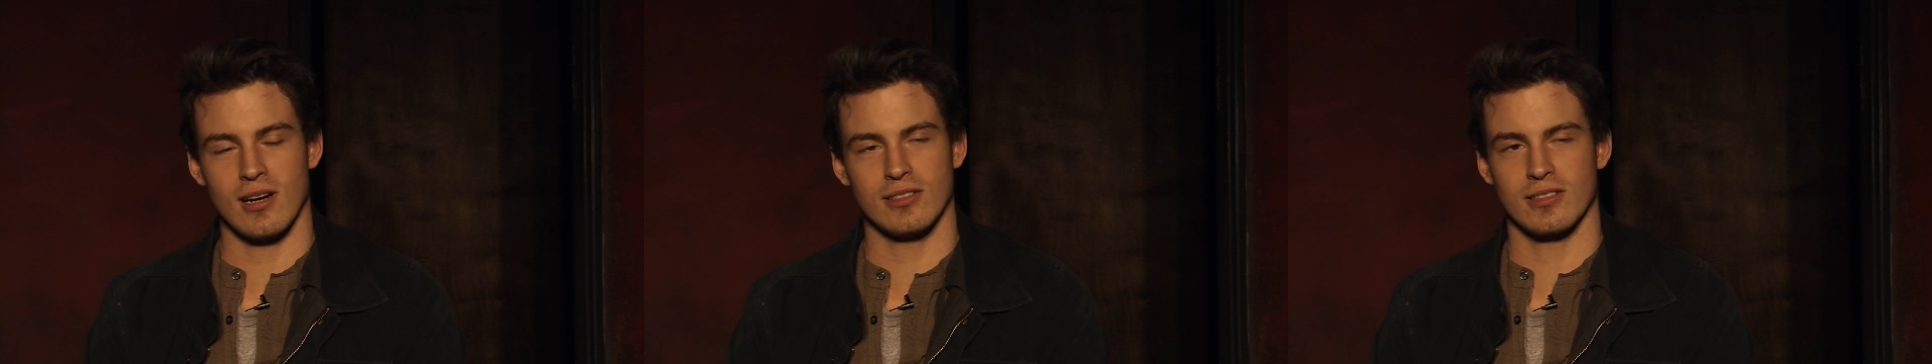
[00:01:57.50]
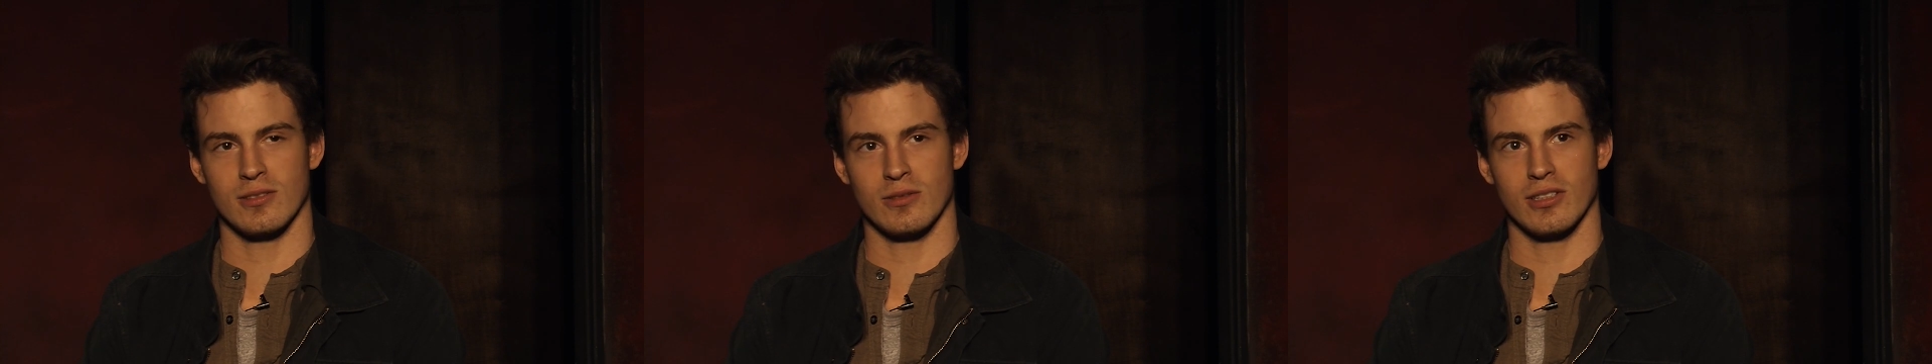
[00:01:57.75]

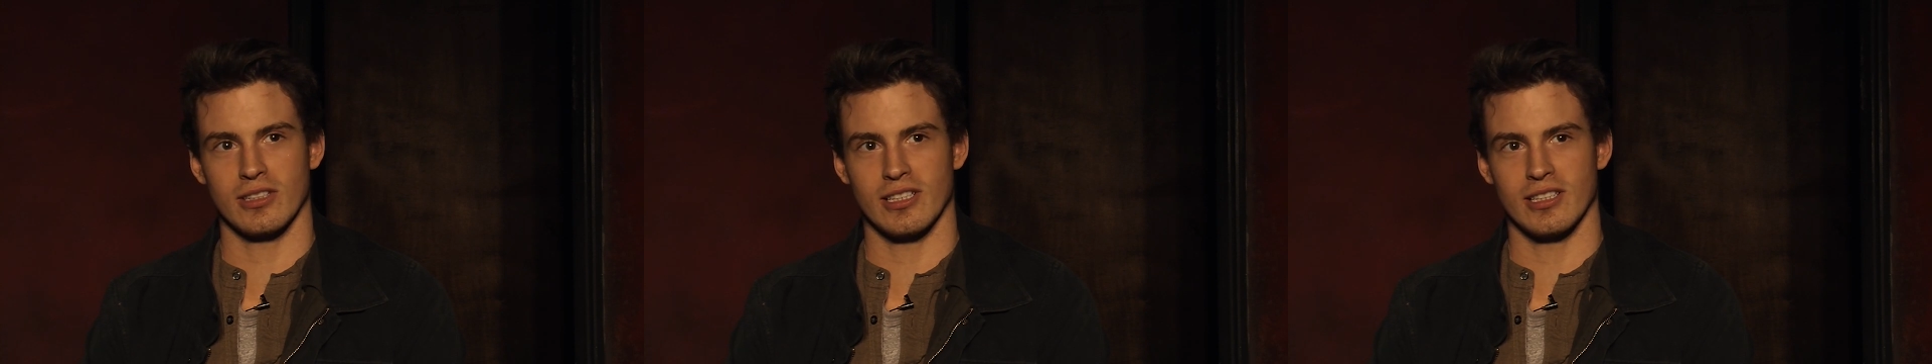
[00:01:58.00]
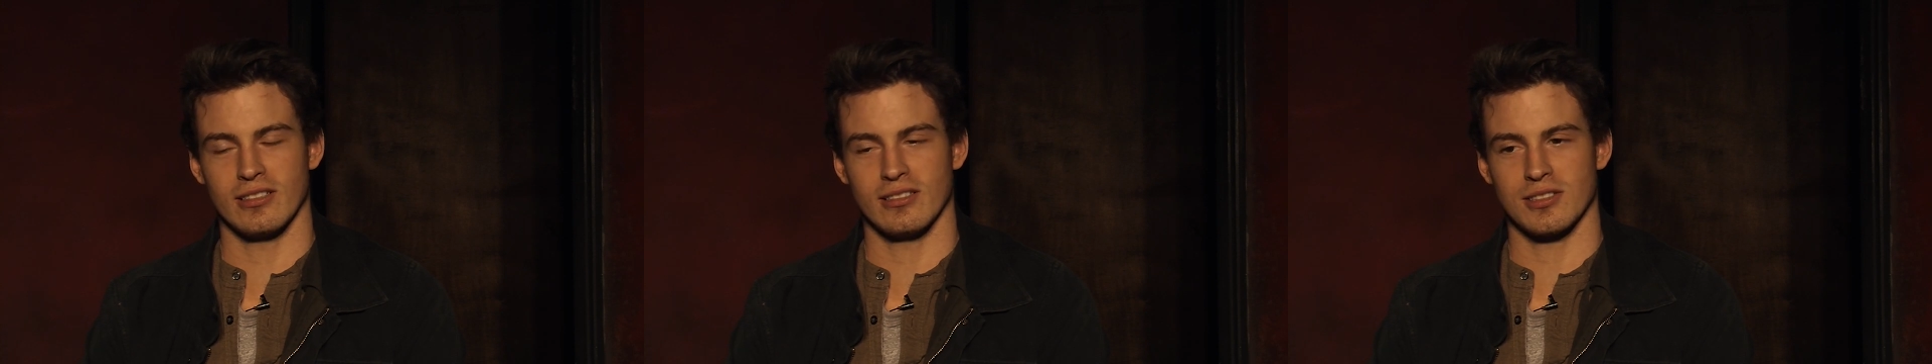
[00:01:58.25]
hard to
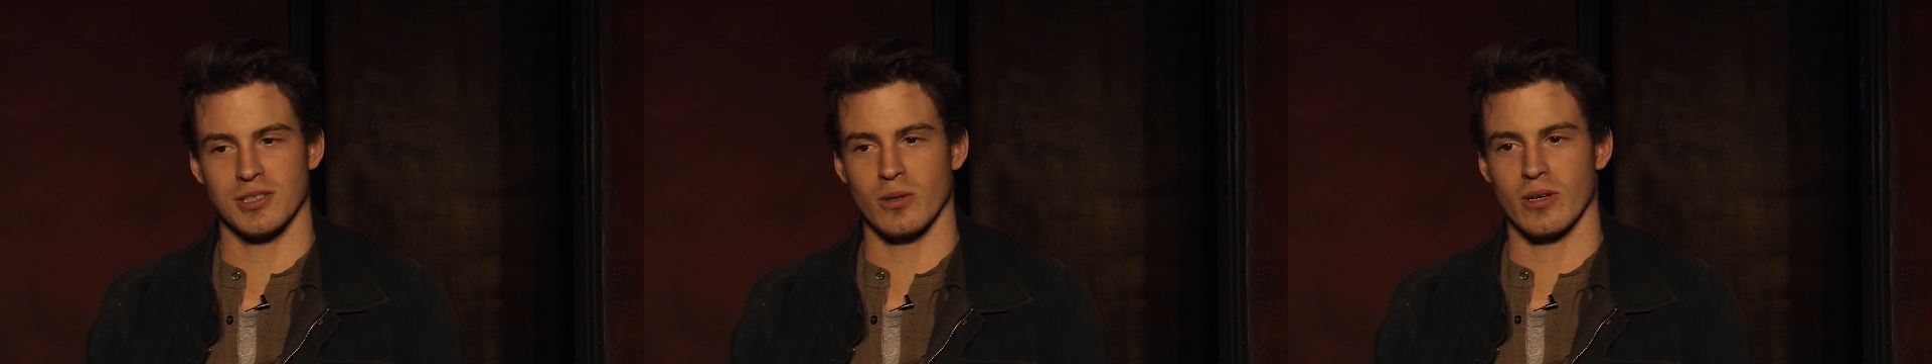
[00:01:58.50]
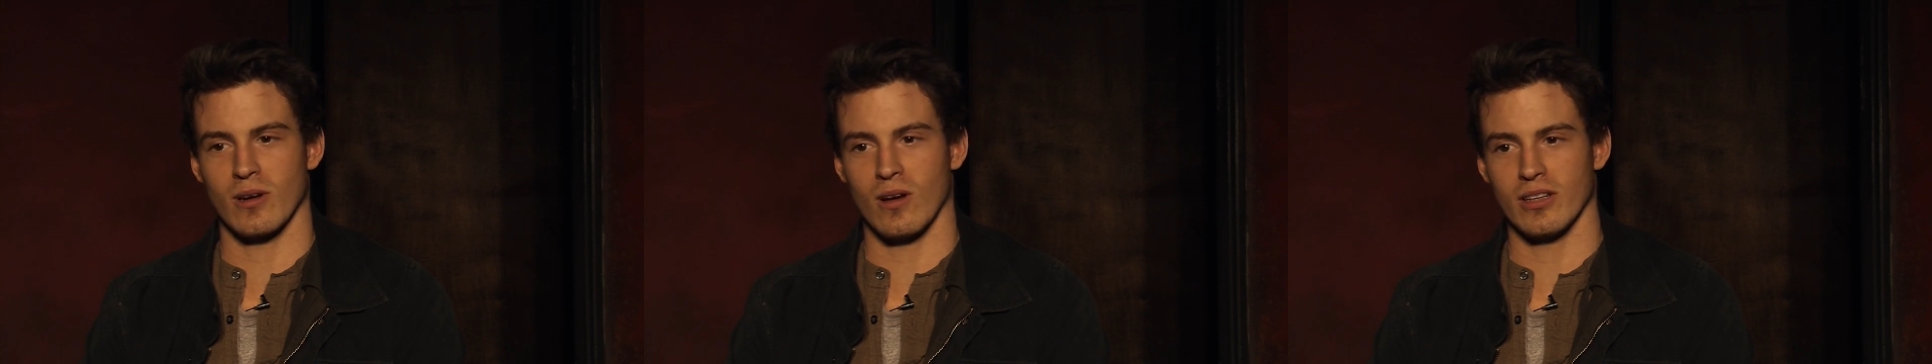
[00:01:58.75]
really
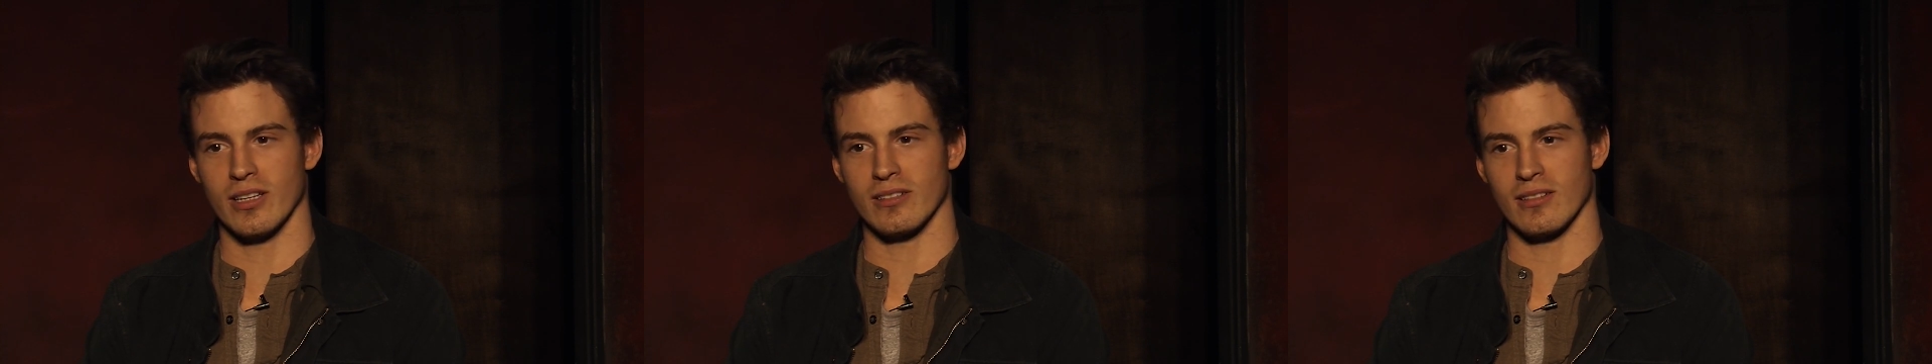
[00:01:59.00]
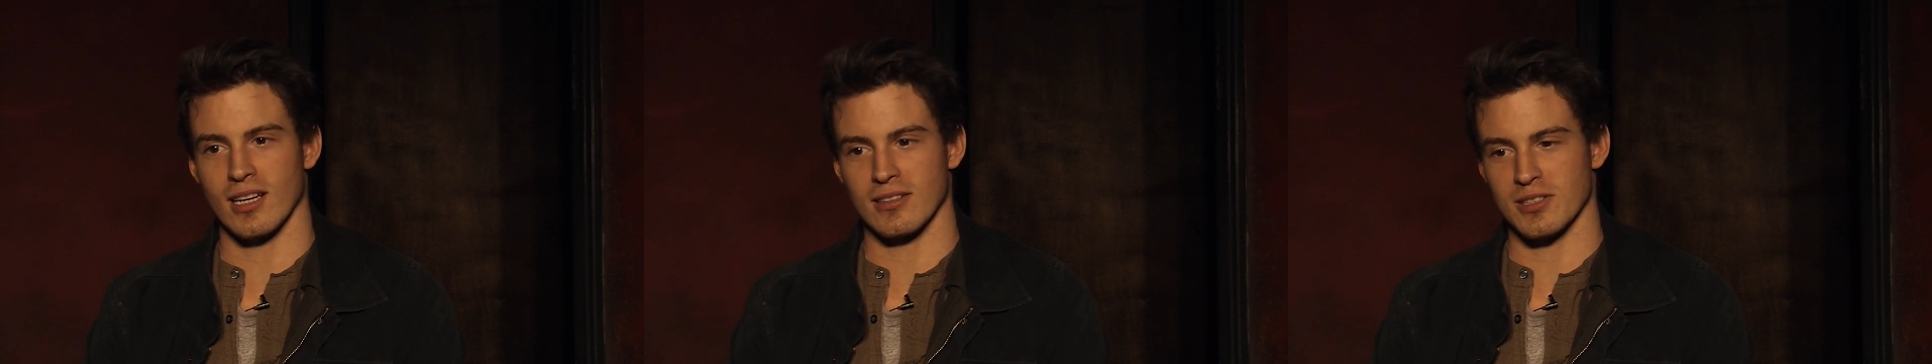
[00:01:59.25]
soak it all
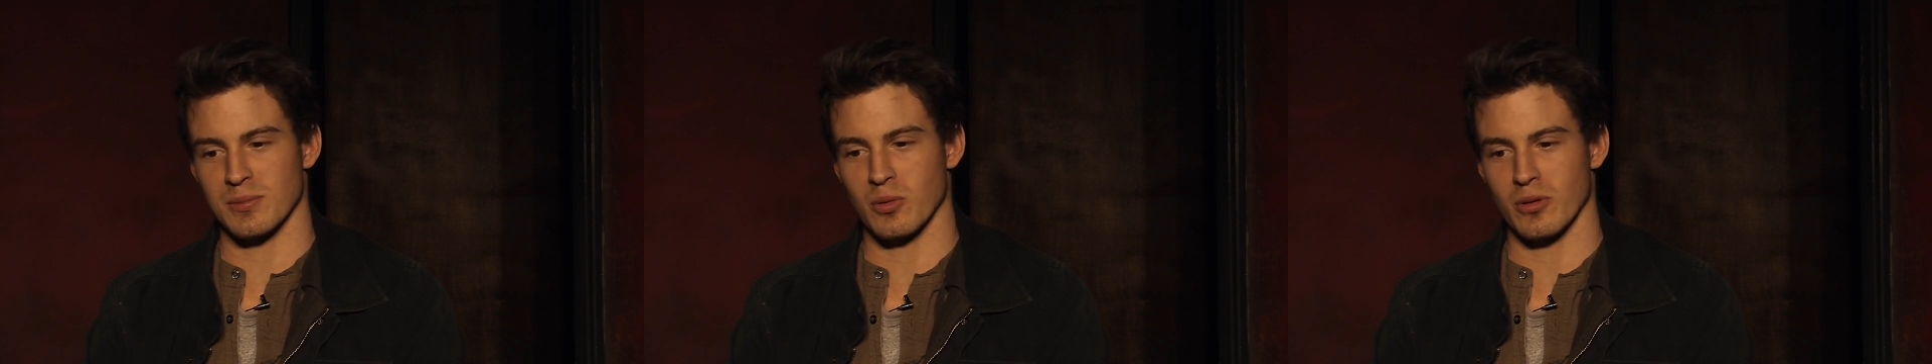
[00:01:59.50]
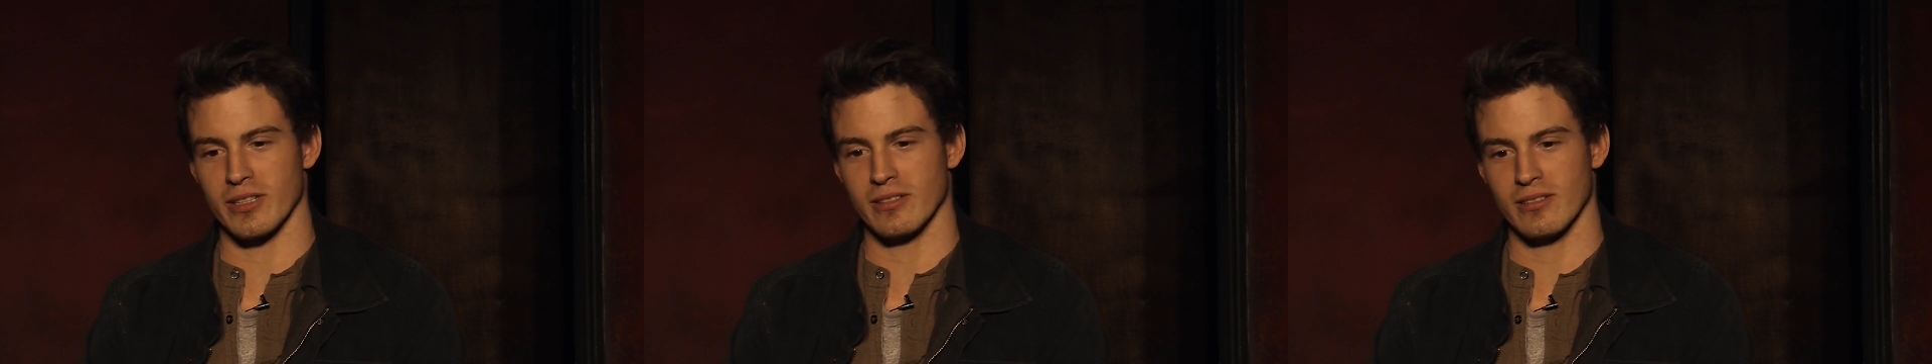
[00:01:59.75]
in at this
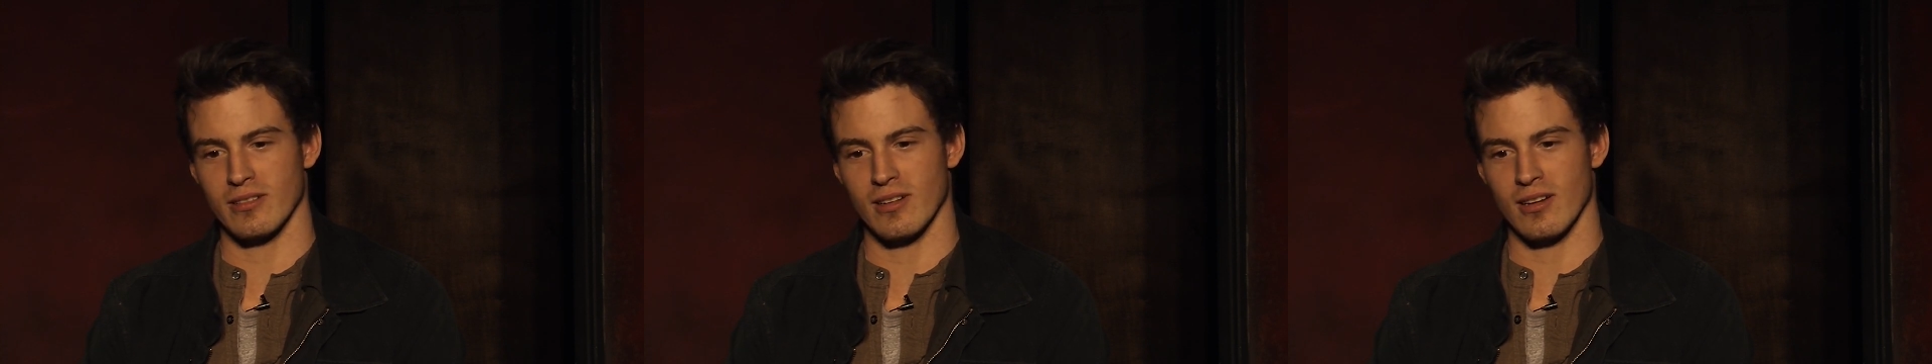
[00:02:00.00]
point,